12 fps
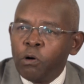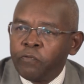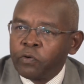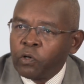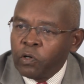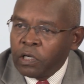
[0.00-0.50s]

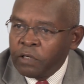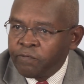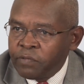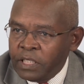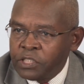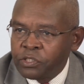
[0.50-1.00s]
overall
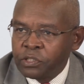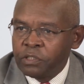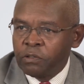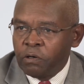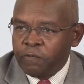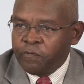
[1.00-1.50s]

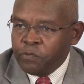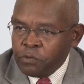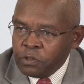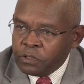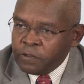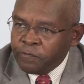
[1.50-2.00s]
inflation of food,